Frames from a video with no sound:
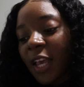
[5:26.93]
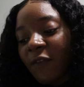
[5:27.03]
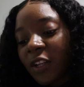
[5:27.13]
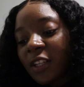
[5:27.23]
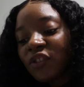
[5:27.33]

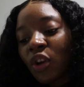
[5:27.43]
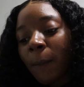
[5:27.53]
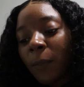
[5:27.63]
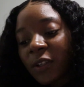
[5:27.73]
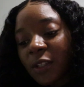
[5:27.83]
if it is
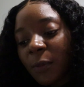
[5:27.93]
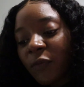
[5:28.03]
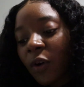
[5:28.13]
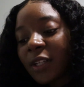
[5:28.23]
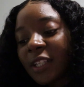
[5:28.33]
not possible
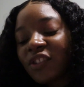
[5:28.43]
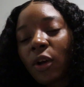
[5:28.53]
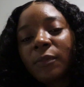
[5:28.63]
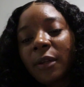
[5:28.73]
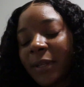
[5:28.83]
for this
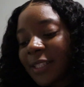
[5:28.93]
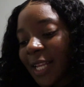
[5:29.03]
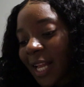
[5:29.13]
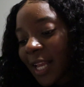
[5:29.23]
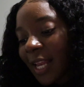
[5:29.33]
cup to be
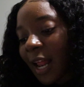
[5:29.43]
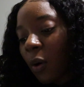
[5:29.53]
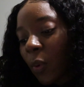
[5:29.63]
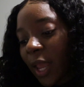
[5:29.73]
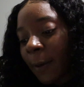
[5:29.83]
taken
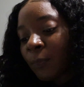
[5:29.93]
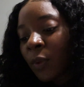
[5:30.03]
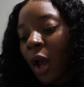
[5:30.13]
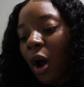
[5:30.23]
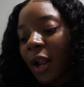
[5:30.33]
away
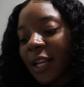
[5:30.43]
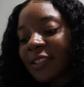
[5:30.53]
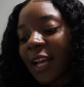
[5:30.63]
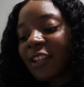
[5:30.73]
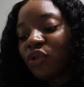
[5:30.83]

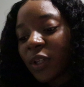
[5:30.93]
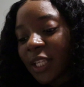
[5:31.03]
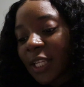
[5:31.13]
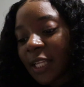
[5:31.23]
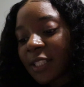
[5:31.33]
unless I
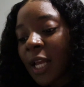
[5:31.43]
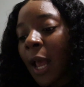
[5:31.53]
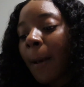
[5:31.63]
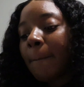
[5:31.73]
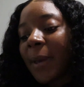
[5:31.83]
drink it,
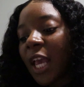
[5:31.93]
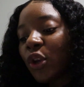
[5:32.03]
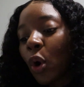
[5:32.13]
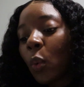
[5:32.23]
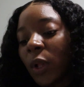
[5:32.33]
may
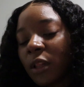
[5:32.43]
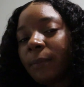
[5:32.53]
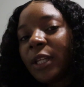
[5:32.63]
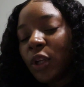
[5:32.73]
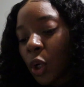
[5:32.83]
your
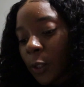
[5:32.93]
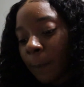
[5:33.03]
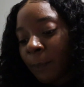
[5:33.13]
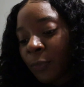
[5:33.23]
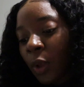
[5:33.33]
will be done.